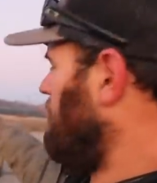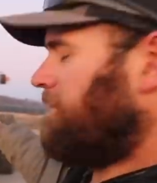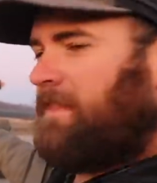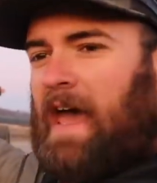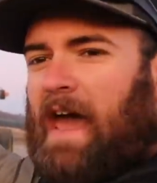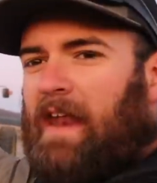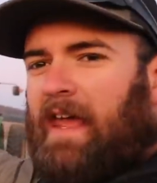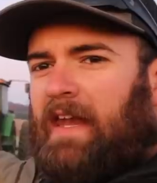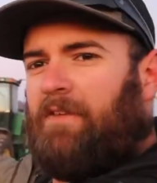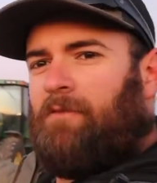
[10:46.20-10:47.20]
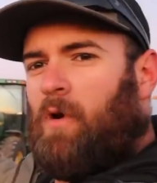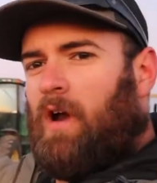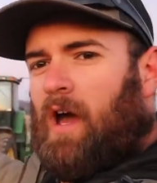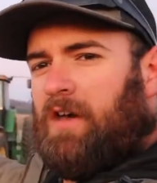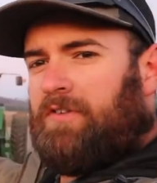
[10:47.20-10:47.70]
That
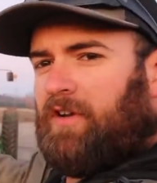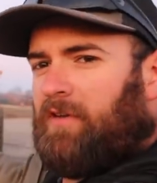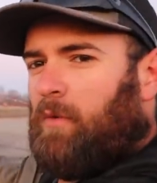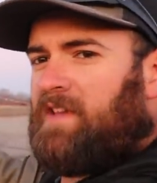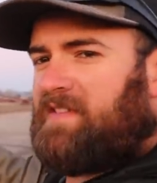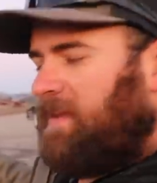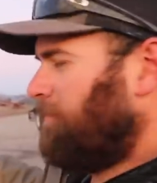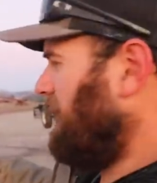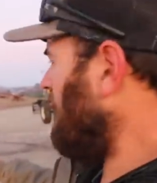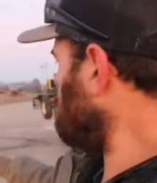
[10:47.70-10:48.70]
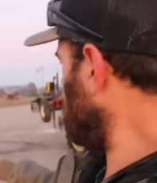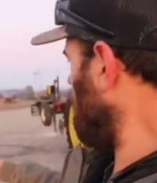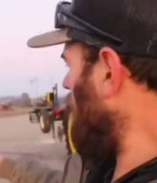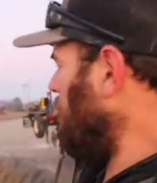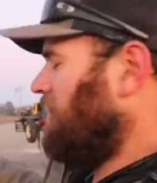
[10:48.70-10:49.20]
8400 was the biggest
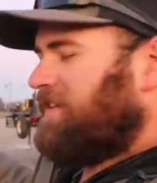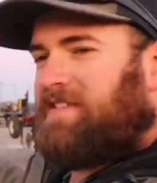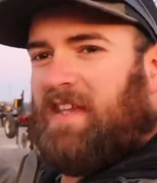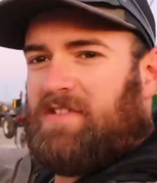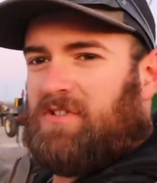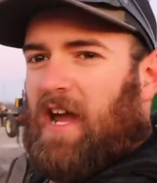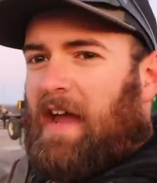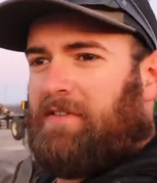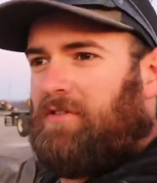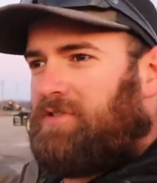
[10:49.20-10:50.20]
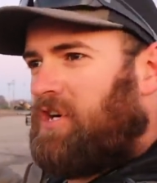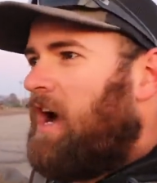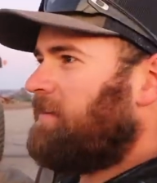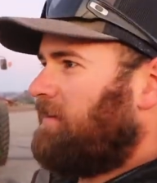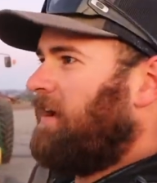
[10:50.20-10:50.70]
front wheel assist tractor
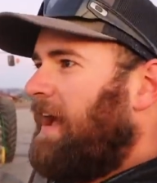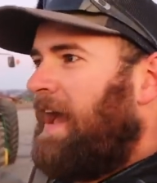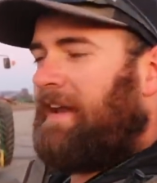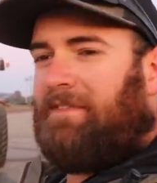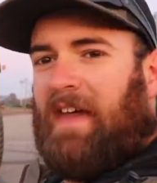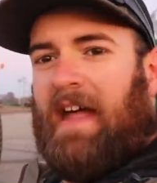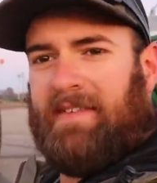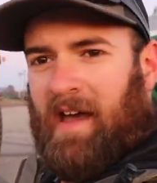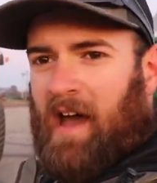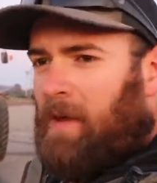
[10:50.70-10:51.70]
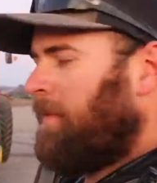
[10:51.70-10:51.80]
John Deere had at that time.